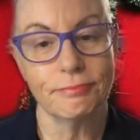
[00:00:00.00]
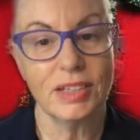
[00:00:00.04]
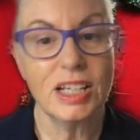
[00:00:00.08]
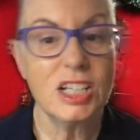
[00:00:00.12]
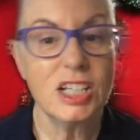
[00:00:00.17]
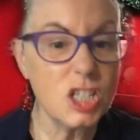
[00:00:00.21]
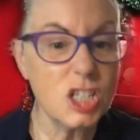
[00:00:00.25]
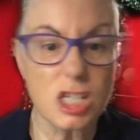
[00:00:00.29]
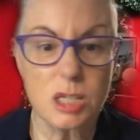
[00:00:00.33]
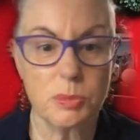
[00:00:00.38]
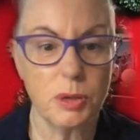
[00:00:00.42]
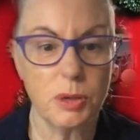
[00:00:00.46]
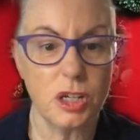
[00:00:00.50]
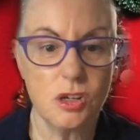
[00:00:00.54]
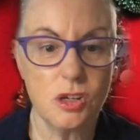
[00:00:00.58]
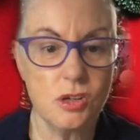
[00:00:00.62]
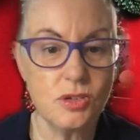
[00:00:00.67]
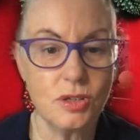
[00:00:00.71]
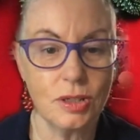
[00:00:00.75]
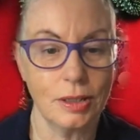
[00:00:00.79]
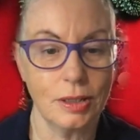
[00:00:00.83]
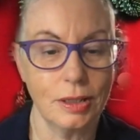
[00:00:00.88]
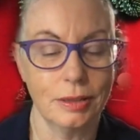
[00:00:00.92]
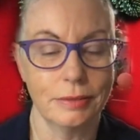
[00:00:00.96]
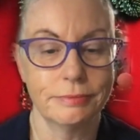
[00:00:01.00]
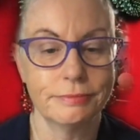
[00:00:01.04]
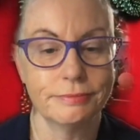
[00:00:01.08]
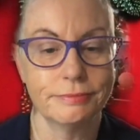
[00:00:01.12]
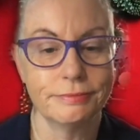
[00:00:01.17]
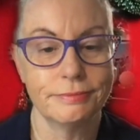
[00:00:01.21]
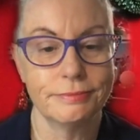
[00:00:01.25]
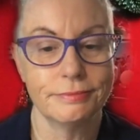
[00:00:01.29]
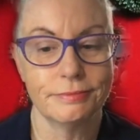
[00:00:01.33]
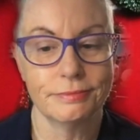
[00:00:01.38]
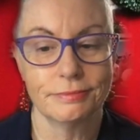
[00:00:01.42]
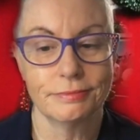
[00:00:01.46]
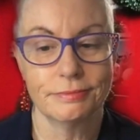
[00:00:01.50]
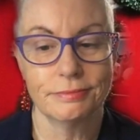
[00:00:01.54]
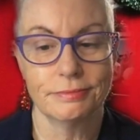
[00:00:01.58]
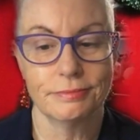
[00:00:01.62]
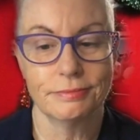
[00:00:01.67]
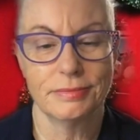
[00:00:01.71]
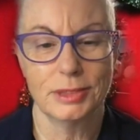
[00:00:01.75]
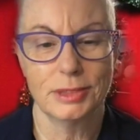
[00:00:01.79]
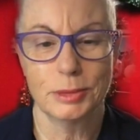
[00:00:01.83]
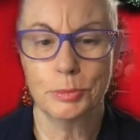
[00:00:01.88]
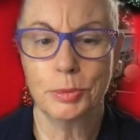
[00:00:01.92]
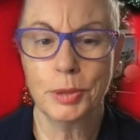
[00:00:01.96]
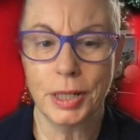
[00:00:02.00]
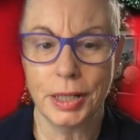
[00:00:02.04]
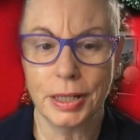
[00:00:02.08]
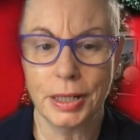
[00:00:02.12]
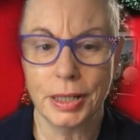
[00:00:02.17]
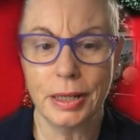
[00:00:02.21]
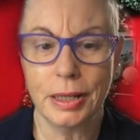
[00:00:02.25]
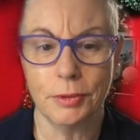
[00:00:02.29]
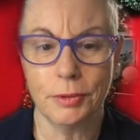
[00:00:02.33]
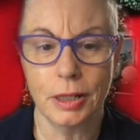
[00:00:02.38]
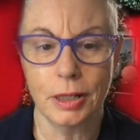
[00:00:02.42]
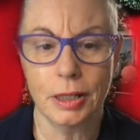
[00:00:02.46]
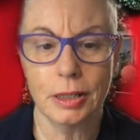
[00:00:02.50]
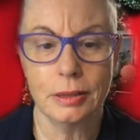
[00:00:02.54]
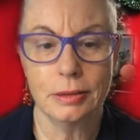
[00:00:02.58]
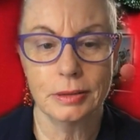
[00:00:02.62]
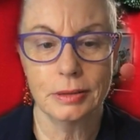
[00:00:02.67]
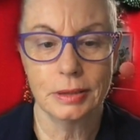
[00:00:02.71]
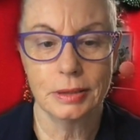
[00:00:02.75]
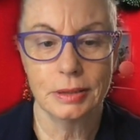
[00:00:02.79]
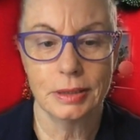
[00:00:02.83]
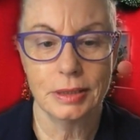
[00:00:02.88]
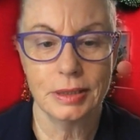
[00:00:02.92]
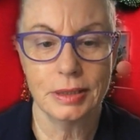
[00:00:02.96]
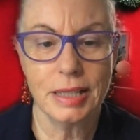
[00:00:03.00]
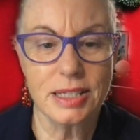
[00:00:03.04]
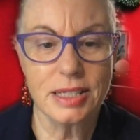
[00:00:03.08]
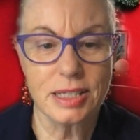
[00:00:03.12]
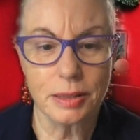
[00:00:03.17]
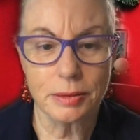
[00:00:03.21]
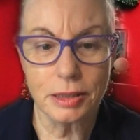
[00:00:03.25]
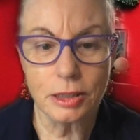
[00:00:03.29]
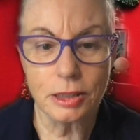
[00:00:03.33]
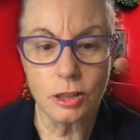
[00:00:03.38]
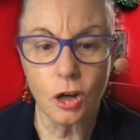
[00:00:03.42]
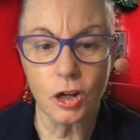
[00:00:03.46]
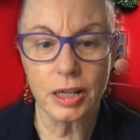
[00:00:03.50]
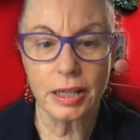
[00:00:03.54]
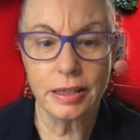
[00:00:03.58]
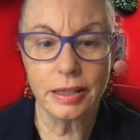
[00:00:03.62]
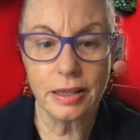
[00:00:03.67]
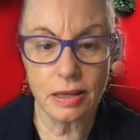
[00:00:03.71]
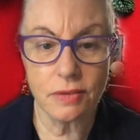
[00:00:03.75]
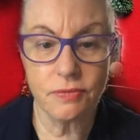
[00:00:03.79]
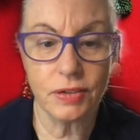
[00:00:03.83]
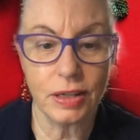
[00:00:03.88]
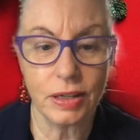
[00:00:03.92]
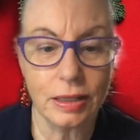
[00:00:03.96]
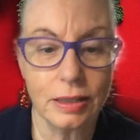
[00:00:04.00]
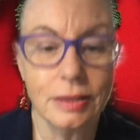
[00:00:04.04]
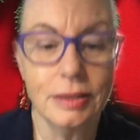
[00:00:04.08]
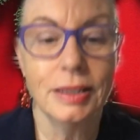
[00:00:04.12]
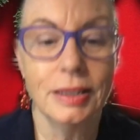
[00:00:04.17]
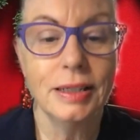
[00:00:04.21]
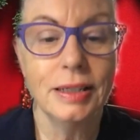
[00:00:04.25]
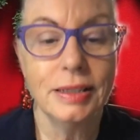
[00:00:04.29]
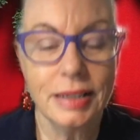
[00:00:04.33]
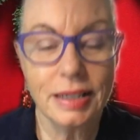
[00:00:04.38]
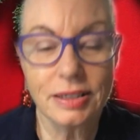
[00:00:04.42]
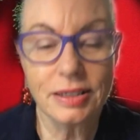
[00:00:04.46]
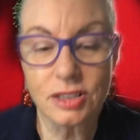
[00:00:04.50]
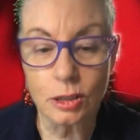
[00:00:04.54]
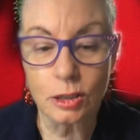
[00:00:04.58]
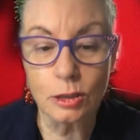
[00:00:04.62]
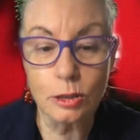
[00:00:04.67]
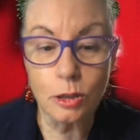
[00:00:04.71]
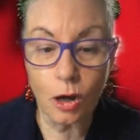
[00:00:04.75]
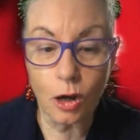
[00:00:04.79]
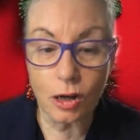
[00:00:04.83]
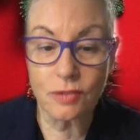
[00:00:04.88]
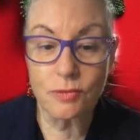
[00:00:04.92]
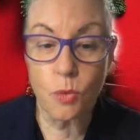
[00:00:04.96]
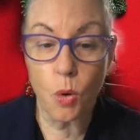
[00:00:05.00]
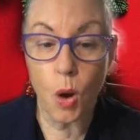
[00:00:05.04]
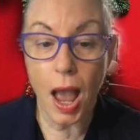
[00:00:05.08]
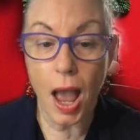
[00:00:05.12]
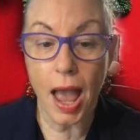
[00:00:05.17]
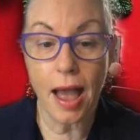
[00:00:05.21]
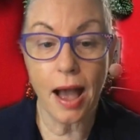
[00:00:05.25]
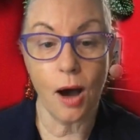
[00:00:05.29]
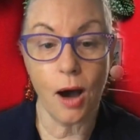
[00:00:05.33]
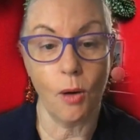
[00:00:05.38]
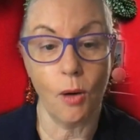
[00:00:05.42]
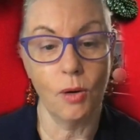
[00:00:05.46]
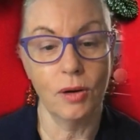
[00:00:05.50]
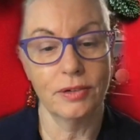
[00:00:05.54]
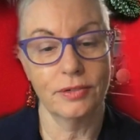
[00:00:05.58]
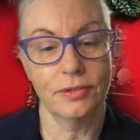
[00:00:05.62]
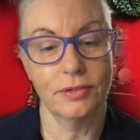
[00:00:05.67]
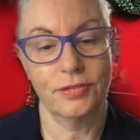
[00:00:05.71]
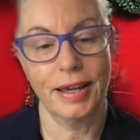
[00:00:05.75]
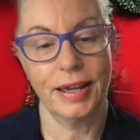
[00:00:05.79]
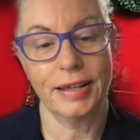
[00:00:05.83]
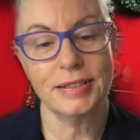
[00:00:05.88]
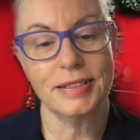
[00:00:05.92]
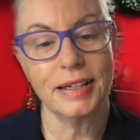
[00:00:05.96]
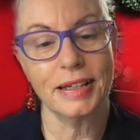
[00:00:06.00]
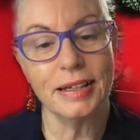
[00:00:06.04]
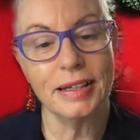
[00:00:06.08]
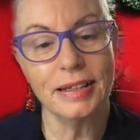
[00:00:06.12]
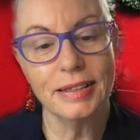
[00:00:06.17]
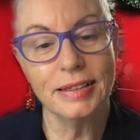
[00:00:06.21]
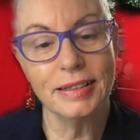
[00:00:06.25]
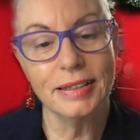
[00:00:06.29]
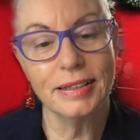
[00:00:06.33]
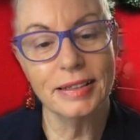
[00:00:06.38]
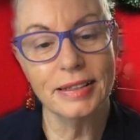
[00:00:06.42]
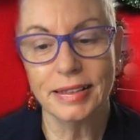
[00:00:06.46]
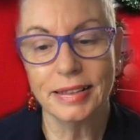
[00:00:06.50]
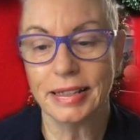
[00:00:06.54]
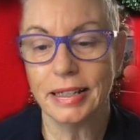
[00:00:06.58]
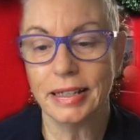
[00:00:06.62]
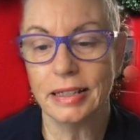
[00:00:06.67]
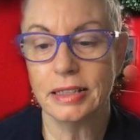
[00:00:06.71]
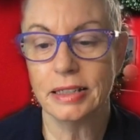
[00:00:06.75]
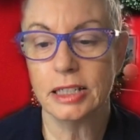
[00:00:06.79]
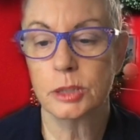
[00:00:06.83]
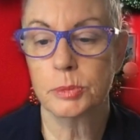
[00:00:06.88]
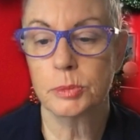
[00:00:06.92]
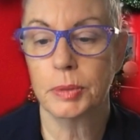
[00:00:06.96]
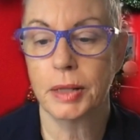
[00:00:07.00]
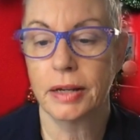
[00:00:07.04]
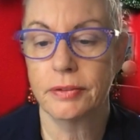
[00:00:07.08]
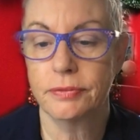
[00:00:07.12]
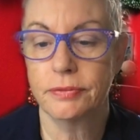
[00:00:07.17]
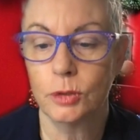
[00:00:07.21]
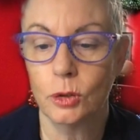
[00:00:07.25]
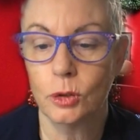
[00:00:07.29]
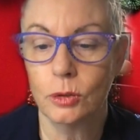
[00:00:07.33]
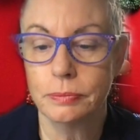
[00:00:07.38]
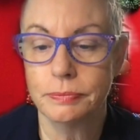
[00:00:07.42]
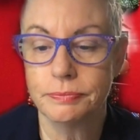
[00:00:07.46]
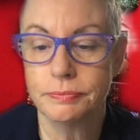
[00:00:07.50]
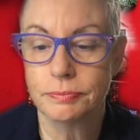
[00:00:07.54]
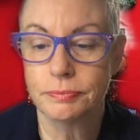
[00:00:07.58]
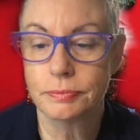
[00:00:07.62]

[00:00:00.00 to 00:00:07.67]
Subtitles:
just by using it? Pretty neat, right? That's a lot of giving. That's a lot of wow factor in this platform.